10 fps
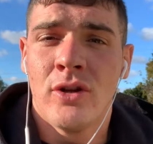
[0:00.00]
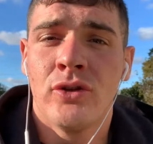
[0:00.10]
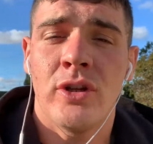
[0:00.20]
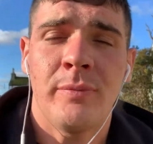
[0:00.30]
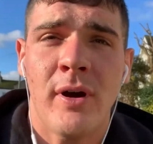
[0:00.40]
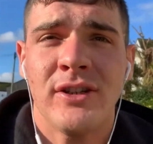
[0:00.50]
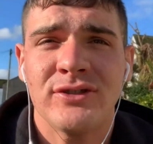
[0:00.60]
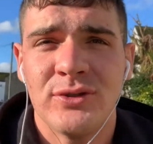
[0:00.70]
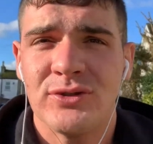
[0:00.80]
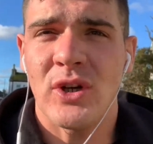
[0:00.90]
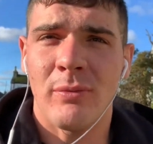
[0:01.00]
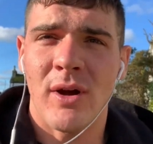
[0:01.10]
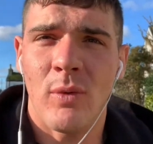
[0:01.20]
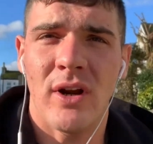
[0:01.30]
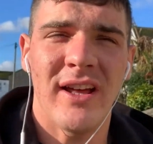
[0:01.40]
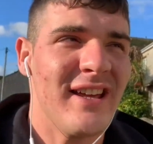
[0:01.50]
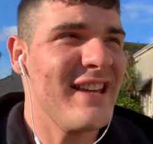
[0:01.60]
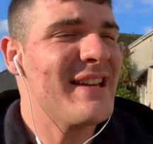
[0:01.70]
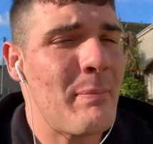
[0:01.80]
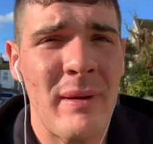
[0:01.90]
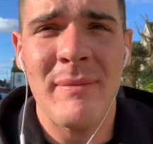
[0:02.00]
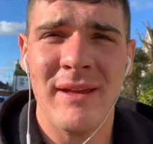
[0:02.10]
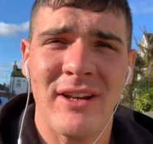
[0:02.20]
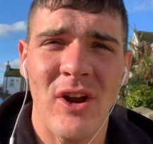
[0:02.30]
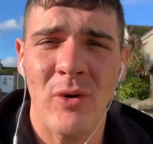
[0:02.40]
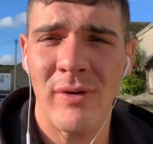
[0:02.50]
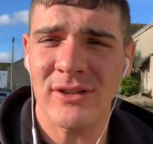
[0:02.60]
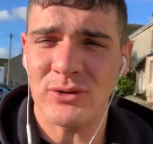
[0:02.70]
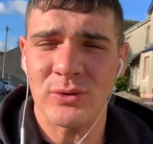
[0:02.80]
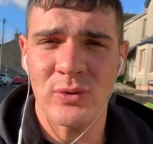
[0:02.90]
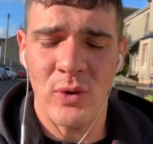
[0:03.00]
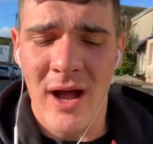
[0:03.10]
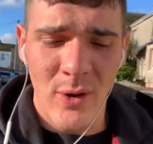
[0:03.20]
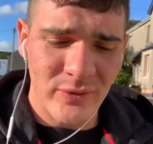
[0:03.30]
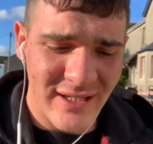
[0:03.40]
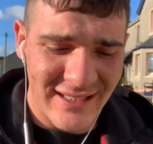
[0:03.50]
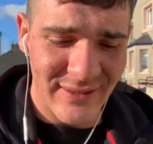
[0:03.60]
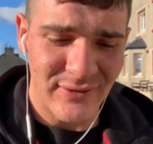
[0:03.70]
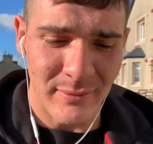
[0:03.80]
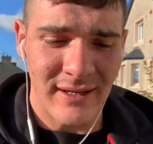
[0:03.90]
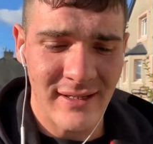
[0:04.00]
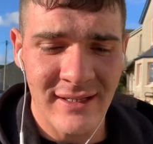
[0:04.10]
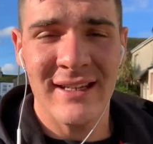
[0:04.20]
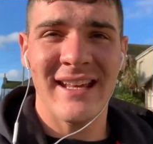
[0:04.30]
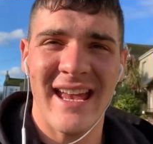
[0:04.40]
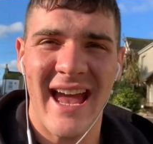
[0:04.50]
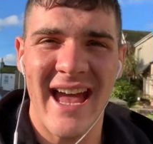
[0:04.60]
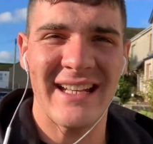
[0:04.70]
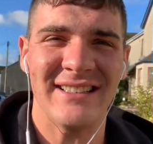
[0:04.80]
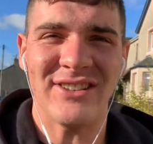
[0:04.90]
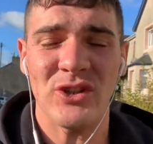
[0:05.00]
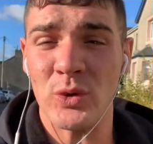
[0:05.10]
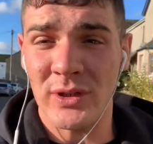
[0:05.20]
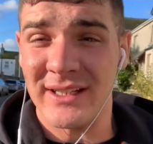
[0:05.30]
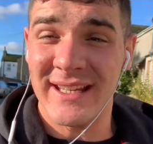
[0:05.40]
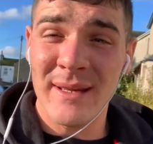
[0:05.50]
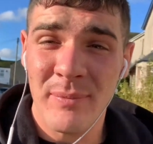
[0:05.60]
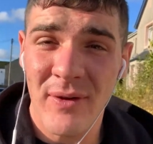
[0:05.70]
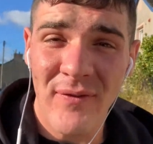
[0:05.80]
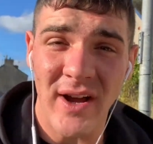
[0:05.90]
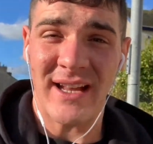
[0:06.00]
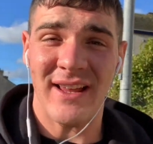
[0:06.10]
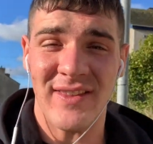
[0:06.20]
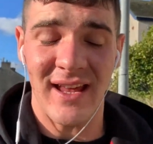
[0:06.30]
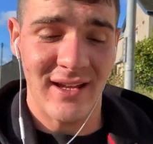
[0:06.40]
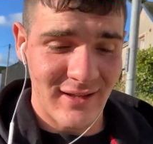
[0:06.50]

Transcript: The person who stole my wallet beat me in an arm wrestle or out deadlift me, and you can keep the fucking thing.